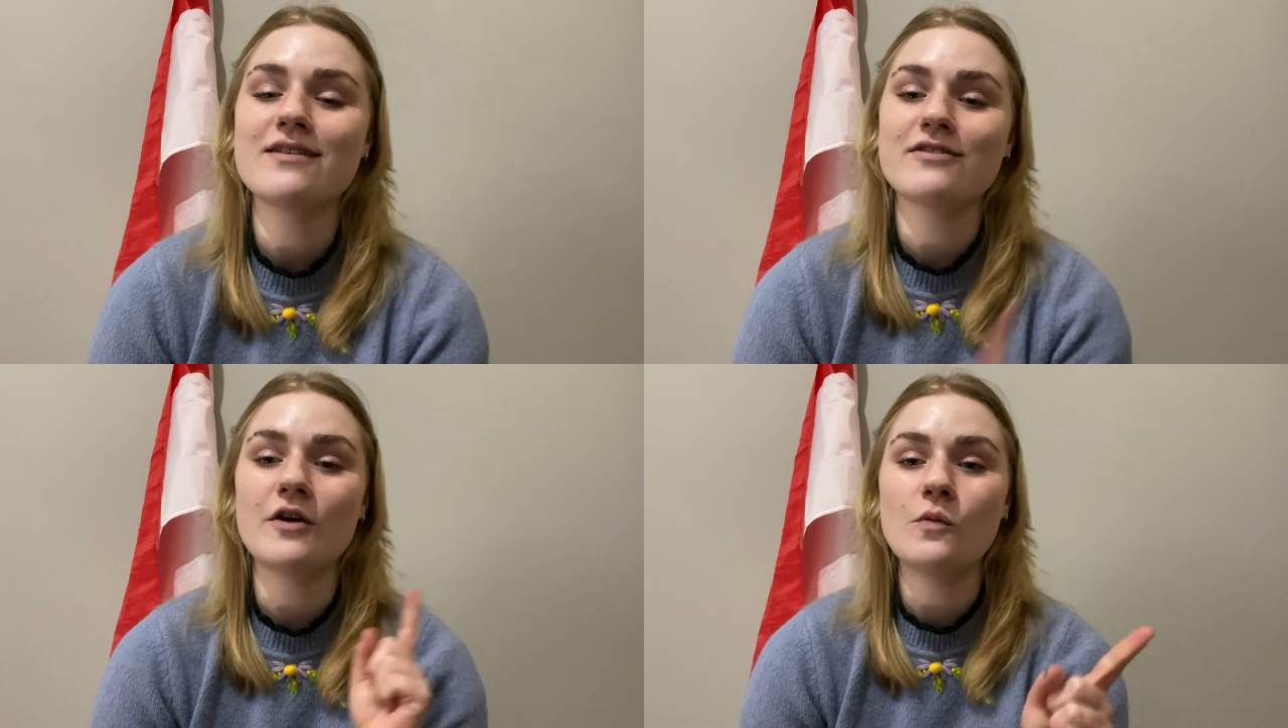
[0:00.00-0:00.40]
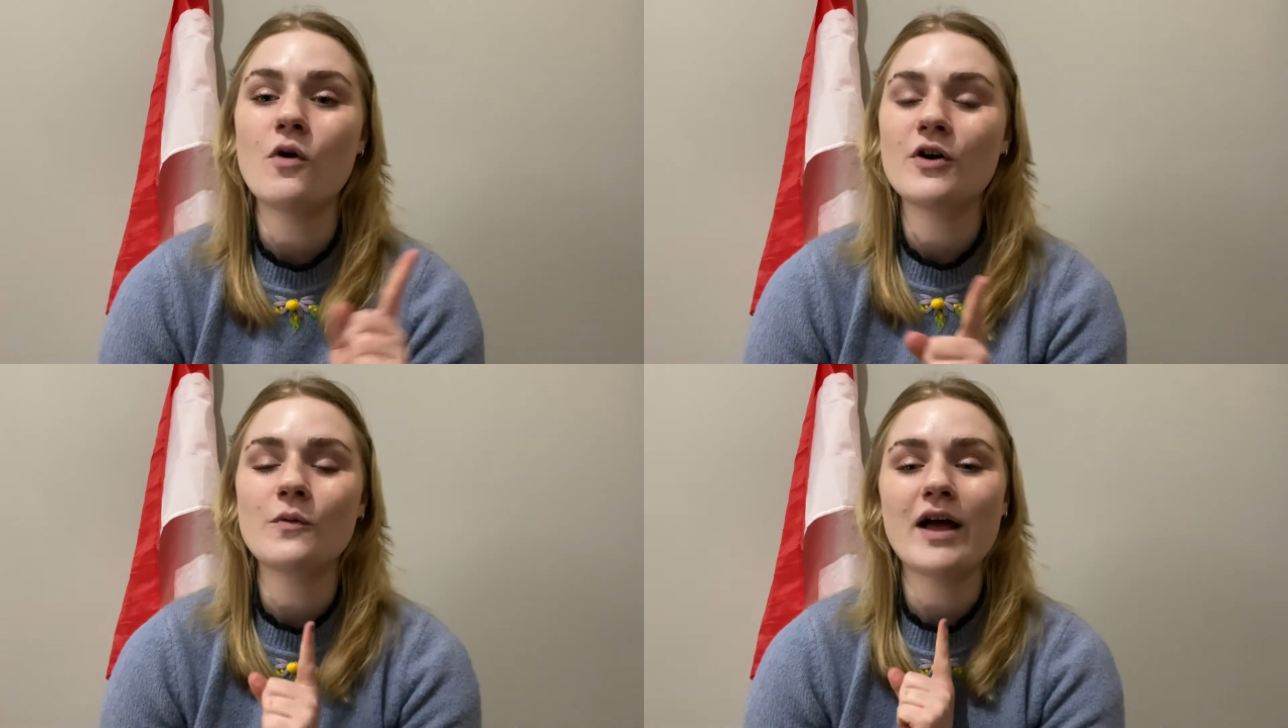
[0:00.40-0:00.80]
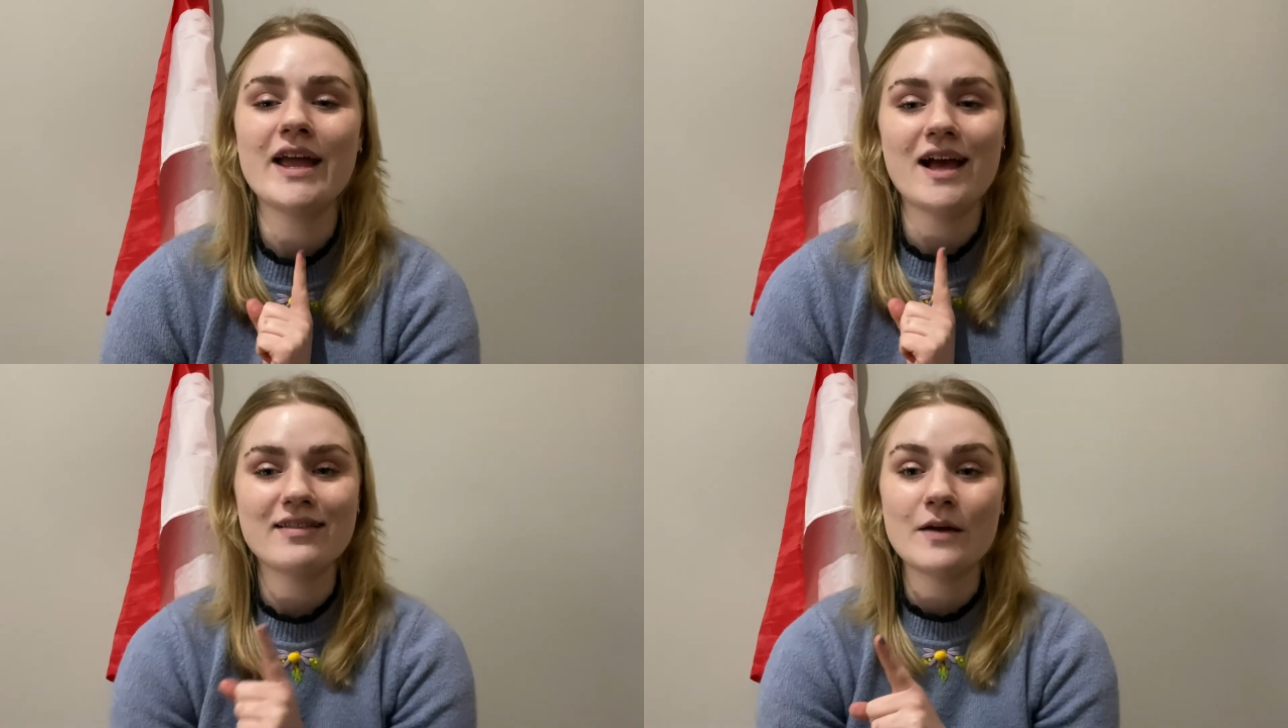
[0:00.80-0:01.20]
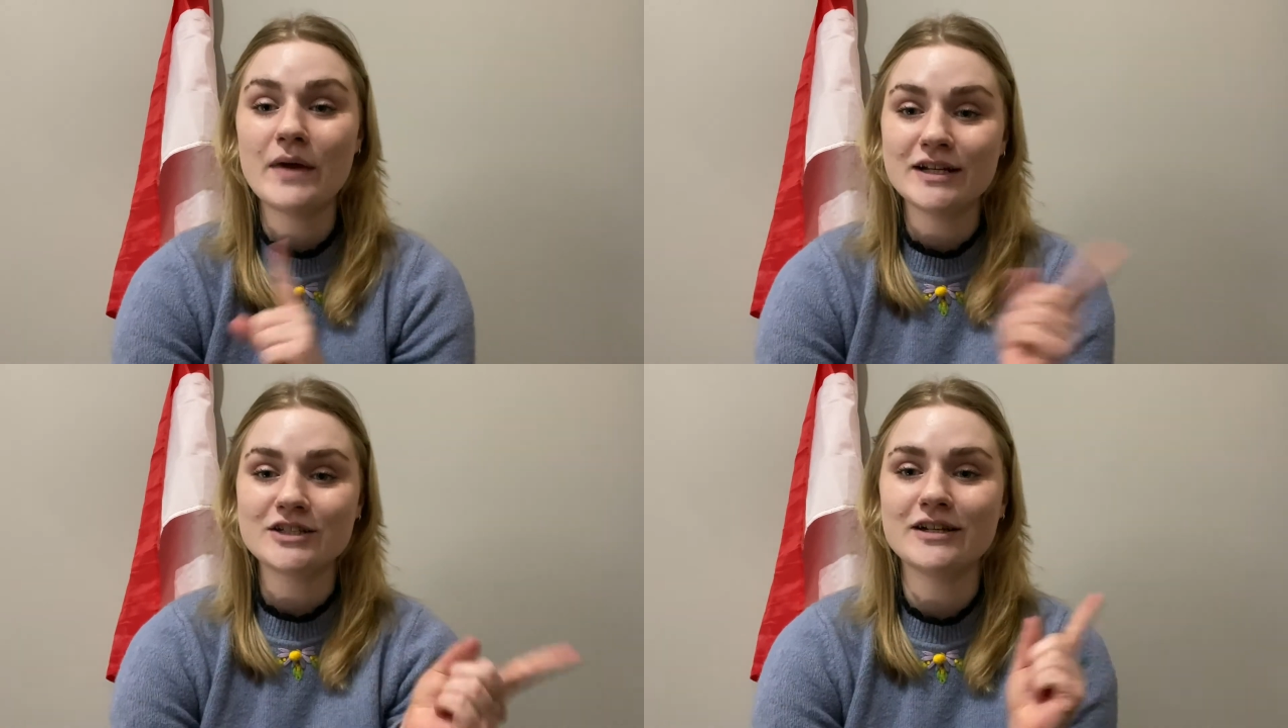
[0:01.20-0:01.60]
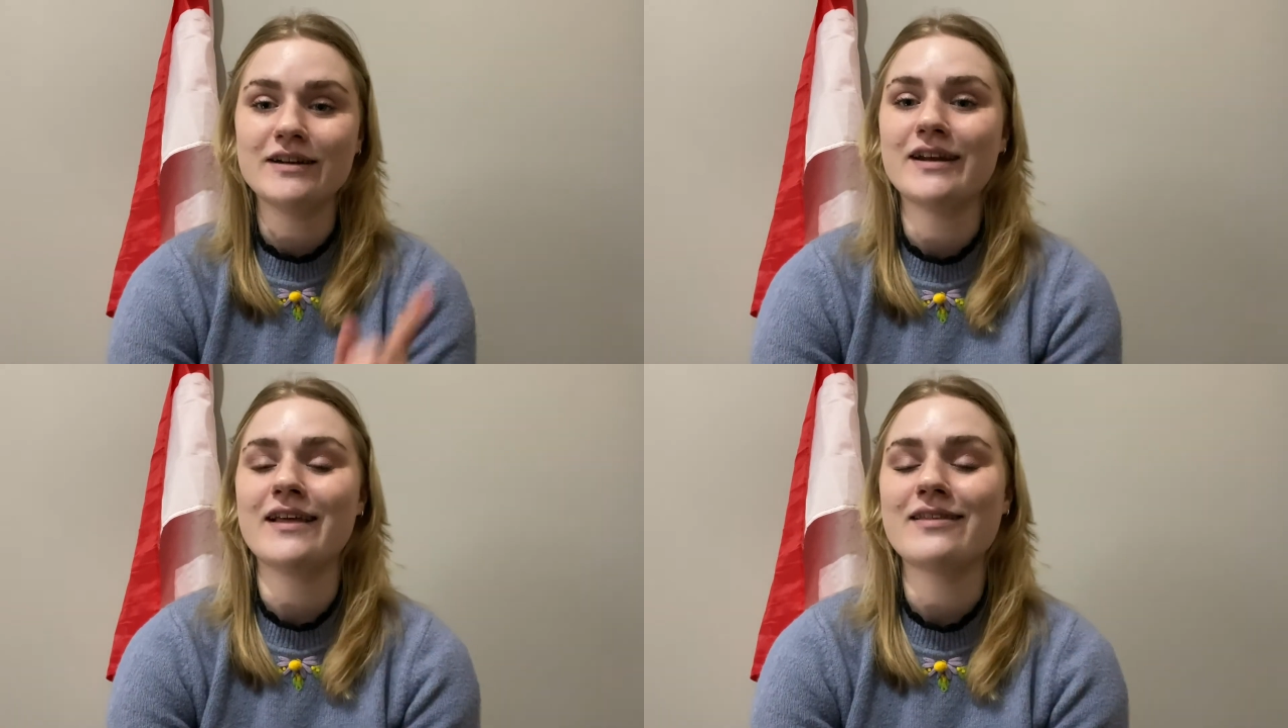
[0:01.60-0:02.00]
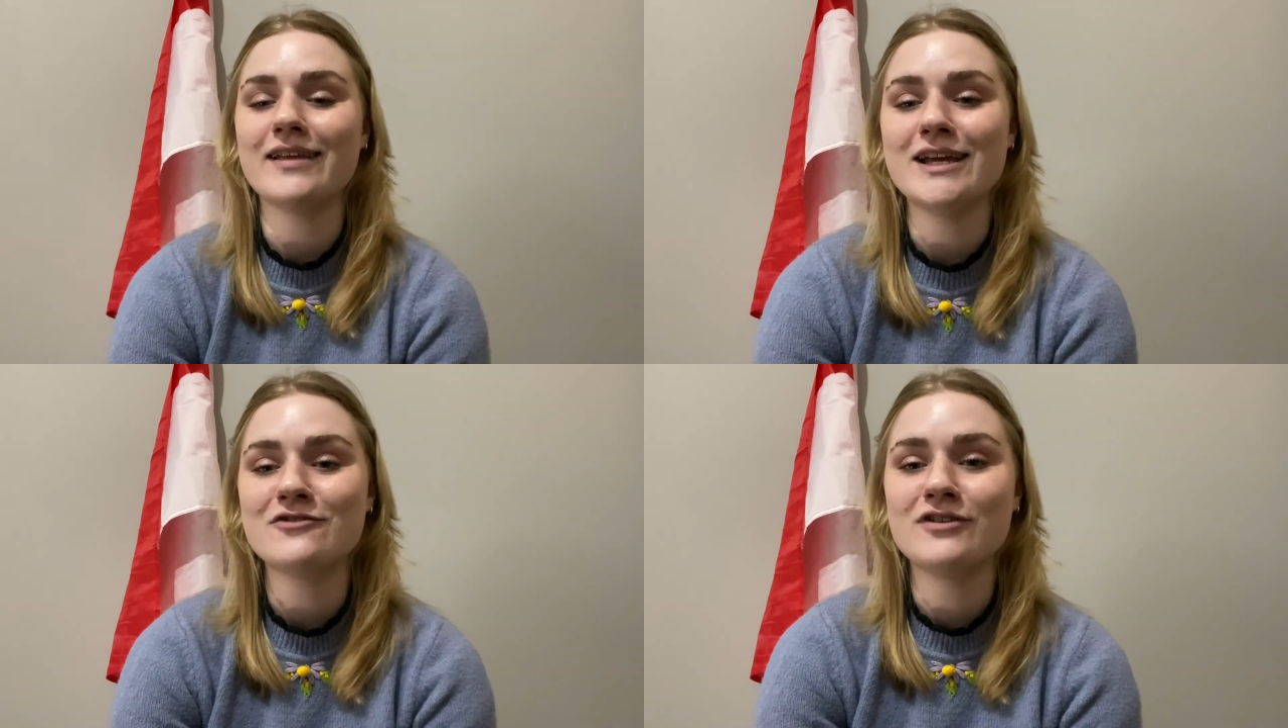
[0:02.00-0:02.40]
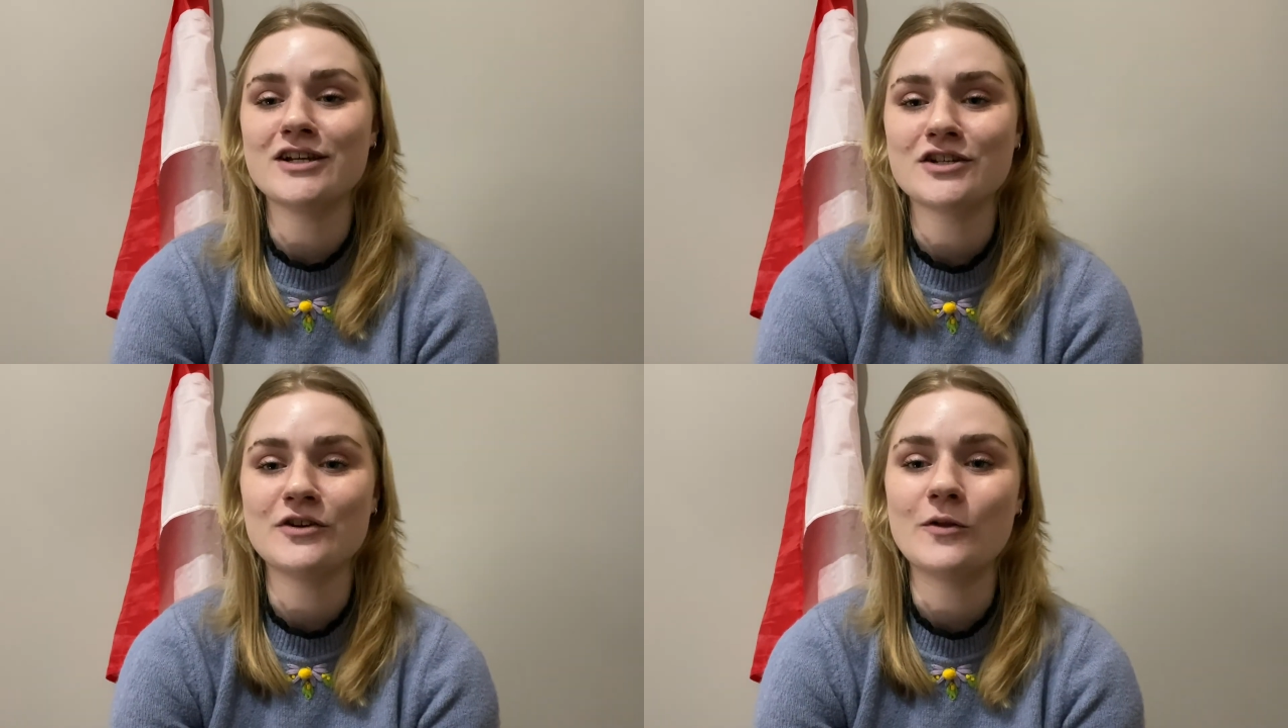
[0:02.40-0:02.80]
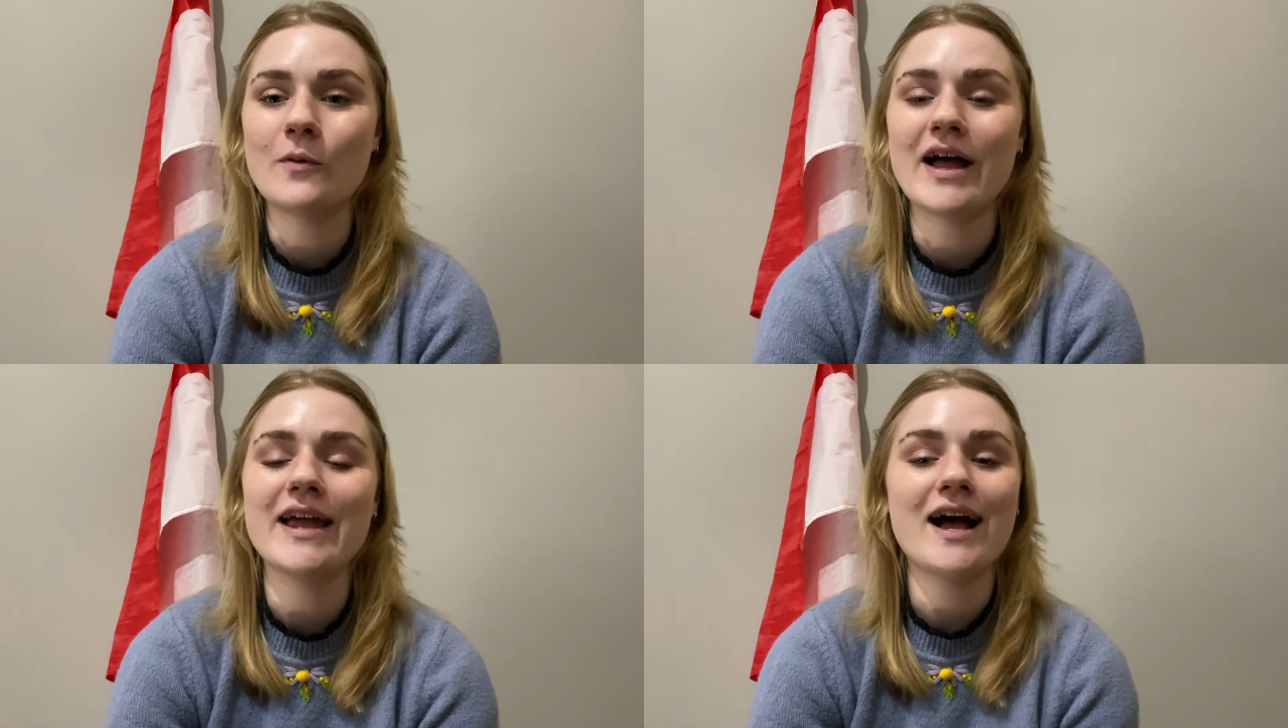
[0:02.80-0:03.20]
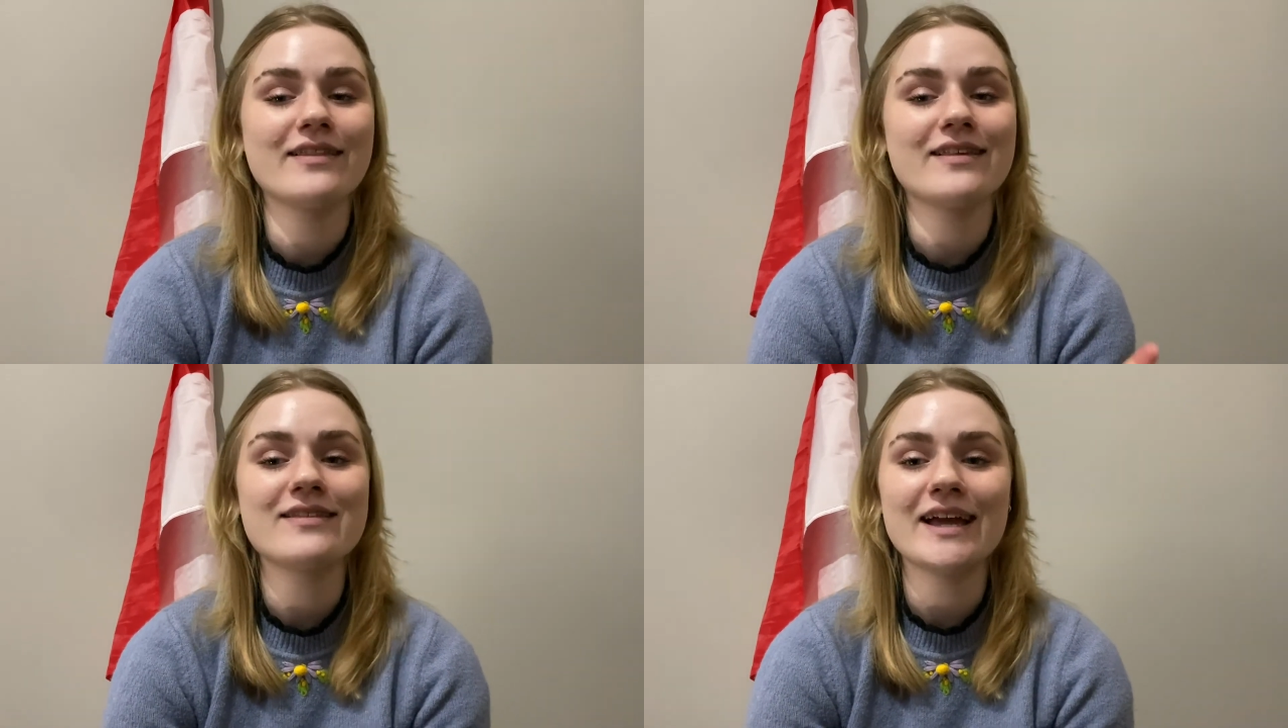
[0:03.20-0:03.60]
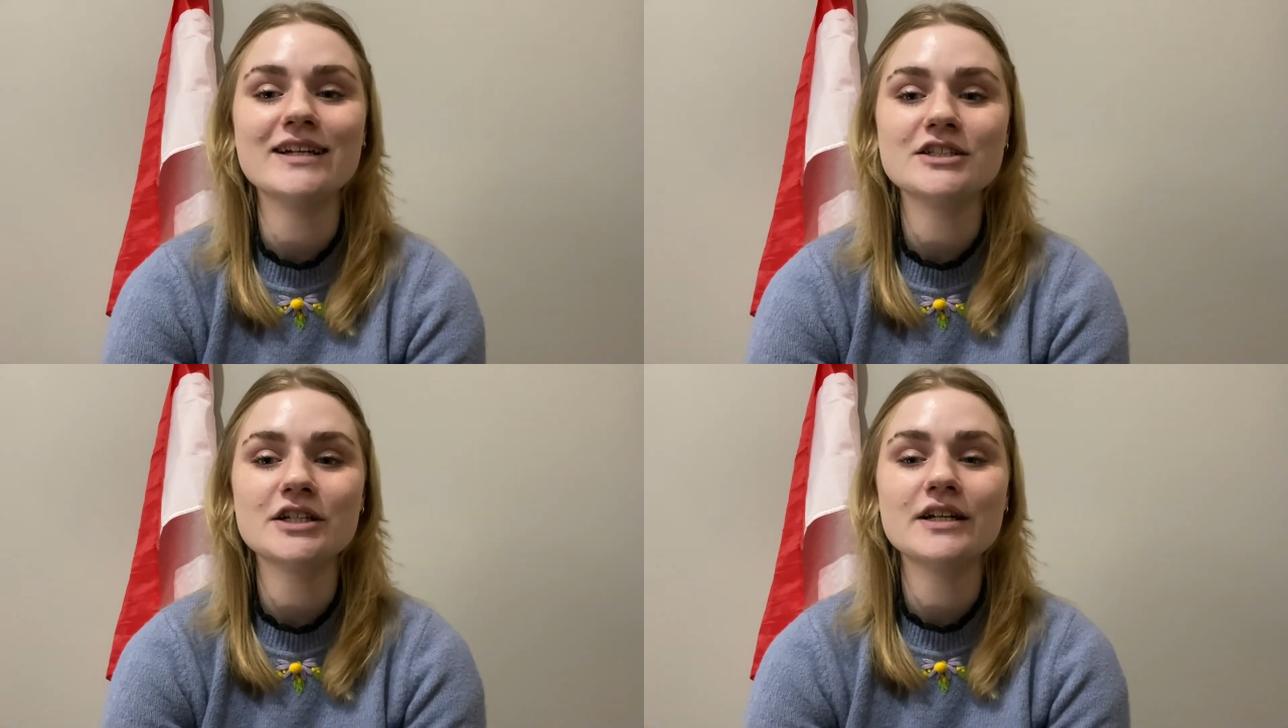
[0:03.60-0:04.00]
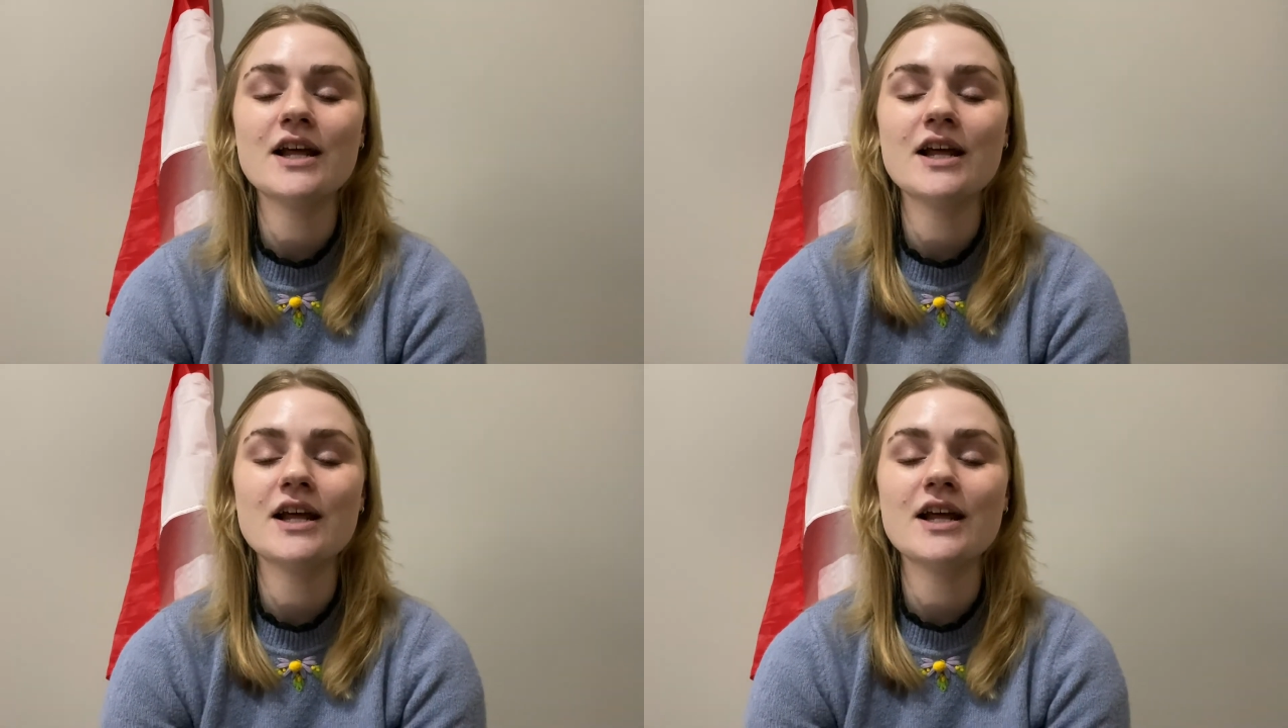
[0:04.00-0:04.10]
So one way, as I mentioned, is the traditional way at the station,